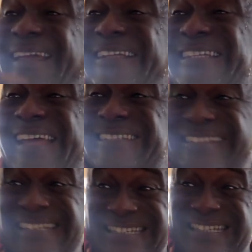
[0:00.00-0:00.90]
he says,
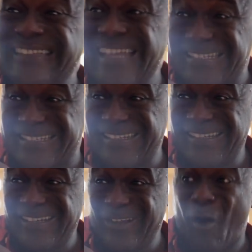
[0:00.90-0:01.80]
this is a taste
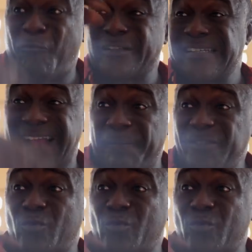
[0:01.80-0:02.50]
of what is coming